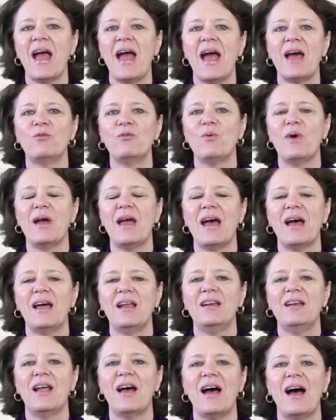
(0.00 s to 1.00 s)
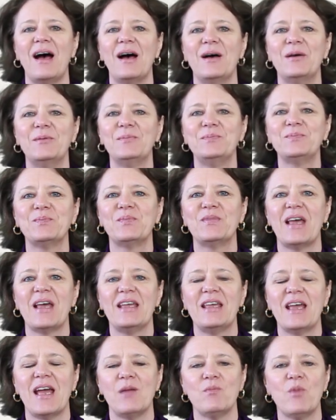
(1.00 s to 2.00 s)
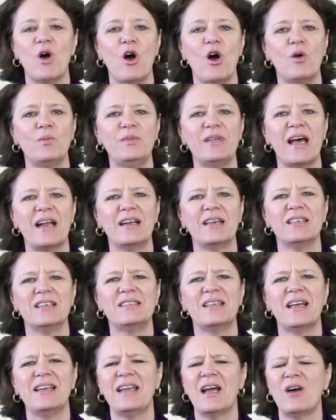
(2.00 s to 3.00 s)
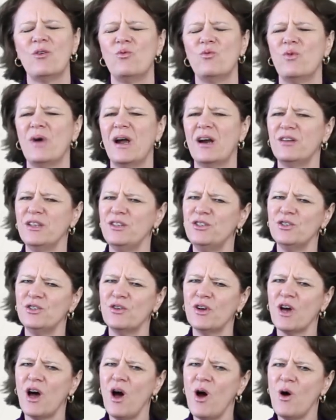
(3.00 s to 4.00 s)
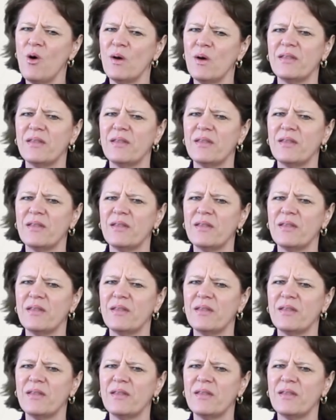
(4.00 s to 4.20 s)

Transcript: And when um, they came home, Danica said, Now, where did you go?